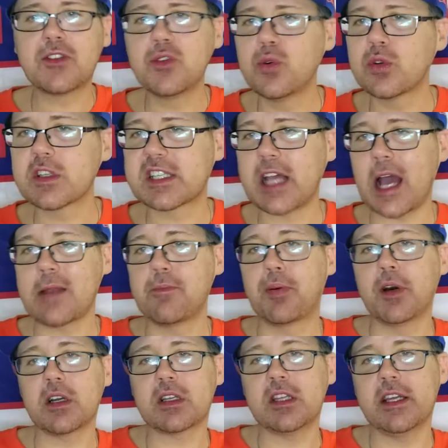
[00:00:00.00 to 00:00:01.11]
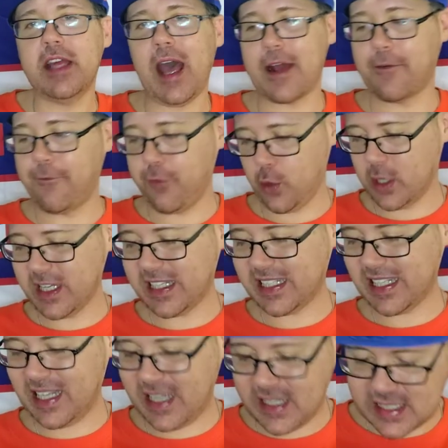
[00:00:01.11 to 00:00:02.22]
dual signed booklet out of
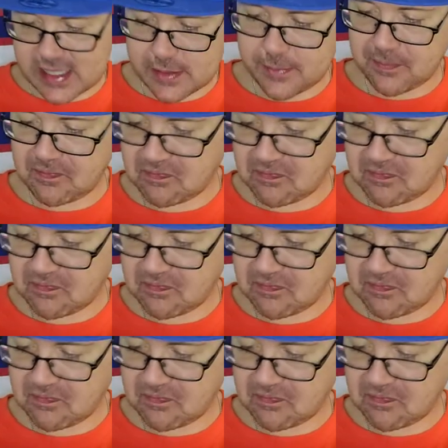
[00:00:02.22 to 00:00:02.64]
46.